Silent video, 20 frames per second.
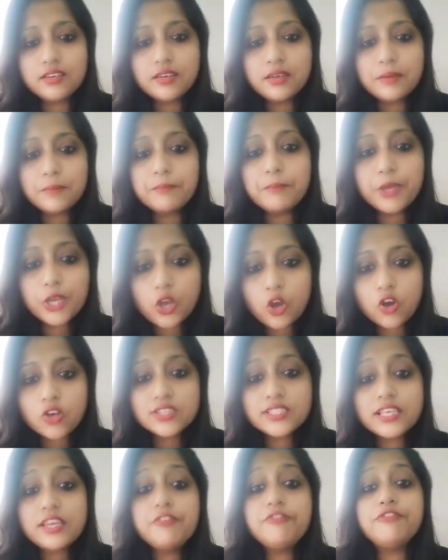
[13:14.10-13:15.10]

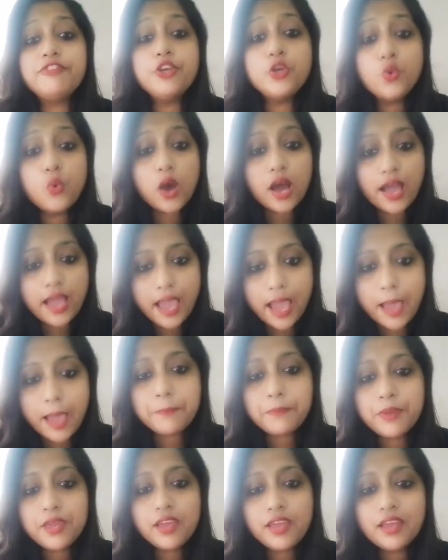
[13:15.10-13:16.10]
because if you are
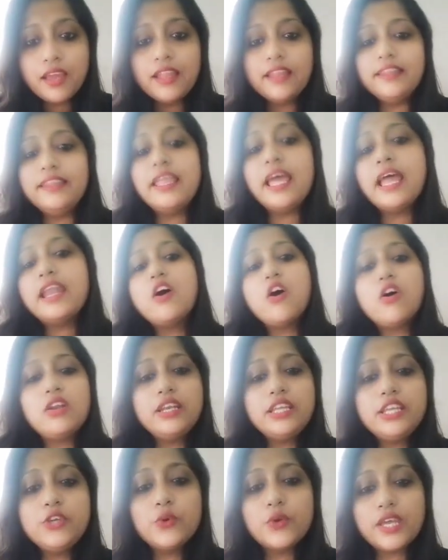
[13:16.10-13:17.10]
happy, then
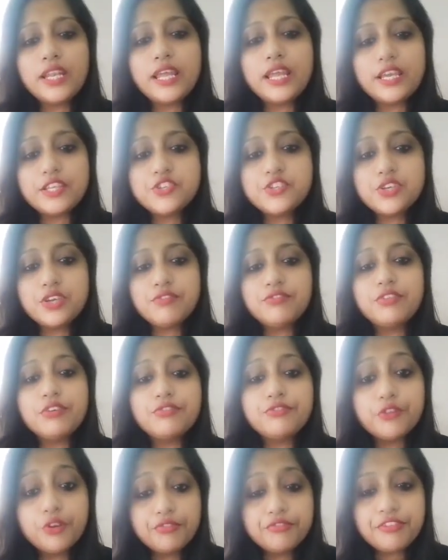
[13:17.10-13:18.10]
only you can achieve the
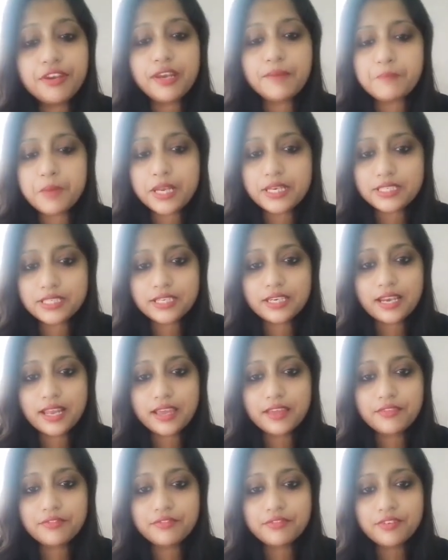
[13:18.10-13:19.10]
fulfillment in
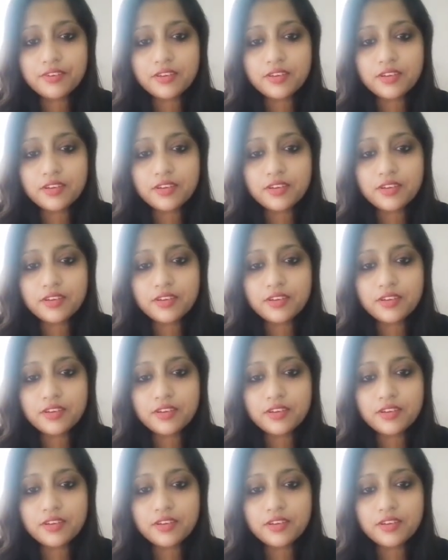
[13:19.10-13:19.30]
life.